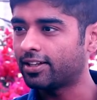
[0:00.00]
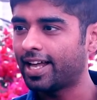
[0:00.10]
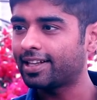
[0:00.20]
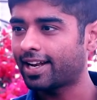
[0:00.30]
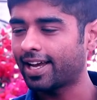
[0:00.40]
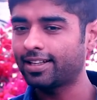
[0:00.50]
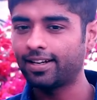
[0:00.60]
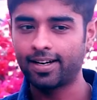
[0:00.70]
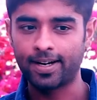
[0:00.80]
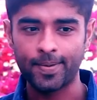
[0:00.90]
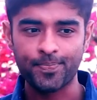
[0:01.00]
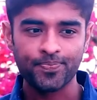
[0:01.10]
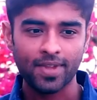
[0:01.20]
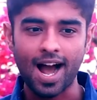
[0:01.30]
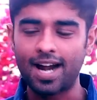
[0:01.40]
So that's like the
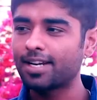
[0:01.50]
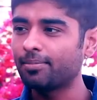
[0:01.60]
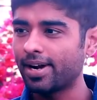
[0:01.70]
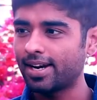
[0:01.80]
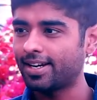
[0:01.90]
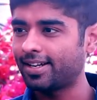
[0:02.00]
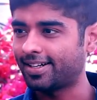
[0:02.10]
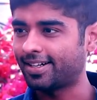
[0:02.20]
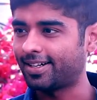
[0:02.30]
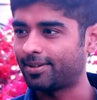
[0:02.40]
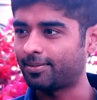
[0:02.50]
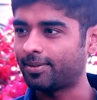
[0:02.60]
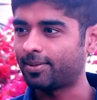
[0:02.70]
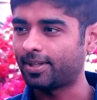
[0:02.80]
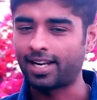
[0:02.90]
ultimate,
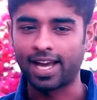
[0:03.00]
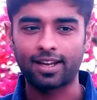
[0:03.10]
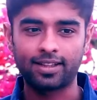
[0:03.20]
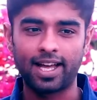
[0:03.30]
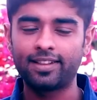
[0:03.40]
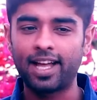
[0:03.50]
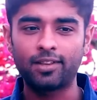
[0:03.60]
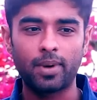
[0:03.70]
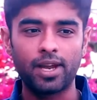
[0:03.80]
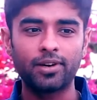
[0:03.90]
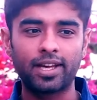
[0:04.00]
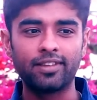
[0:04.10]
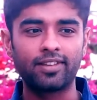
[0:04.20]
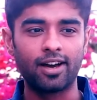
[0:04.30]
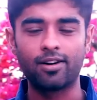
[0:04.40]
like that's where you
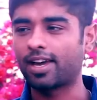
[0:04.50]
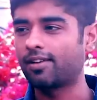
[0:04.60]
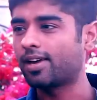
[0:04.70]
can say, okay,